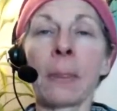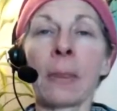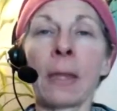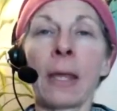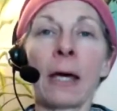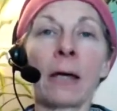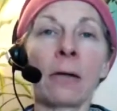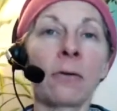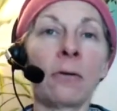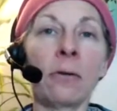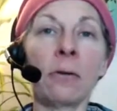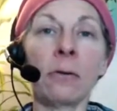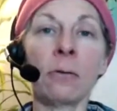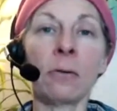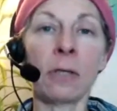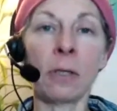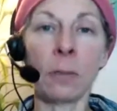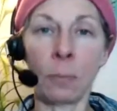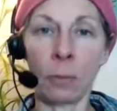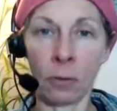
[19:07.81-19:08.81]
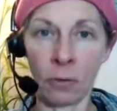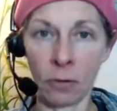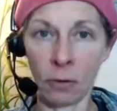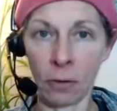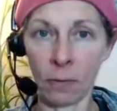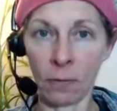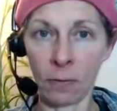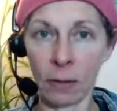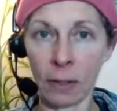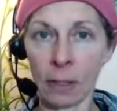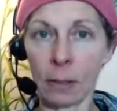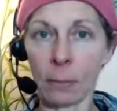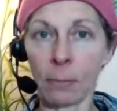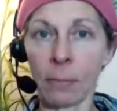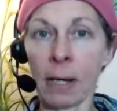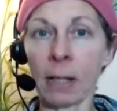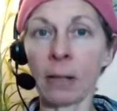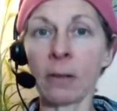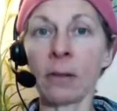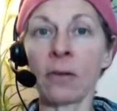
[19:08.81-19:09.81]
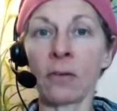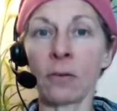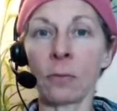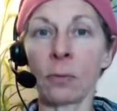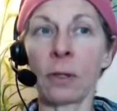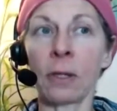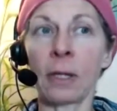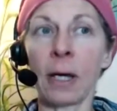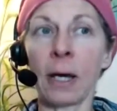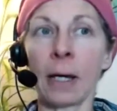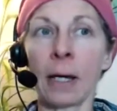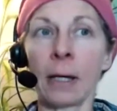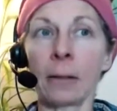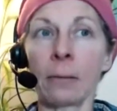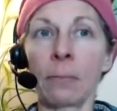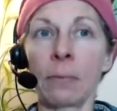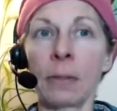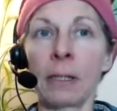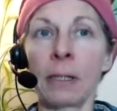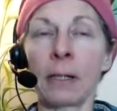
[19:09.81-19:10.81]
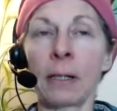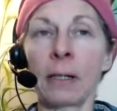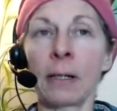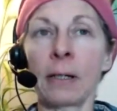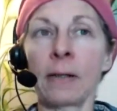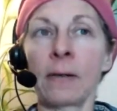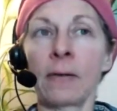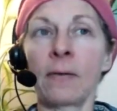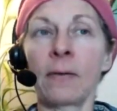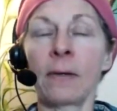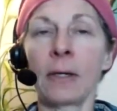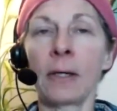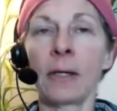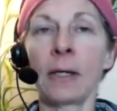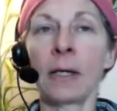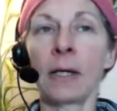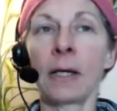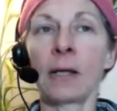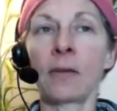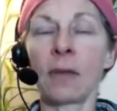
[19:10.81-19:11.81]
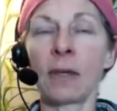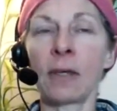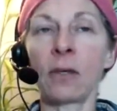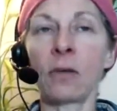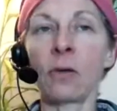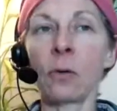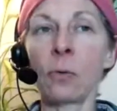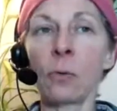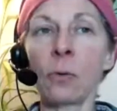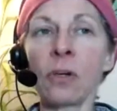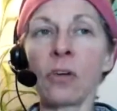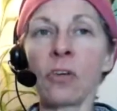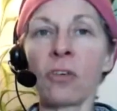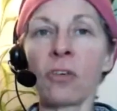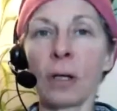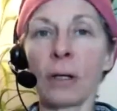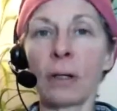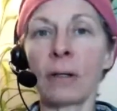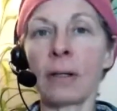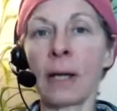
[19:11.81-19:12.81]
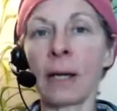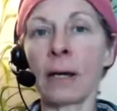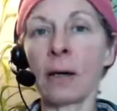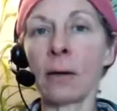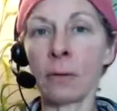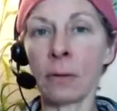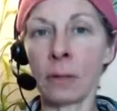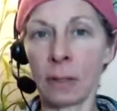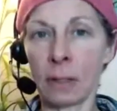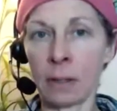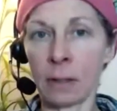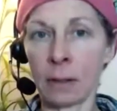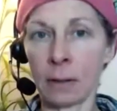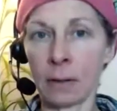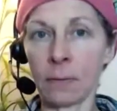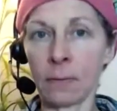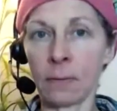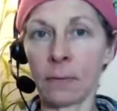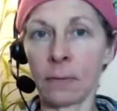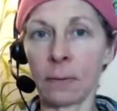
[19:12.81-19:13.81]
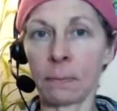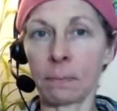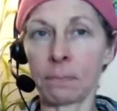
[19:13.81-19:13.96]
How do you keep yourself kind of balanced with that? Because it's like you don't want to shut down the gift,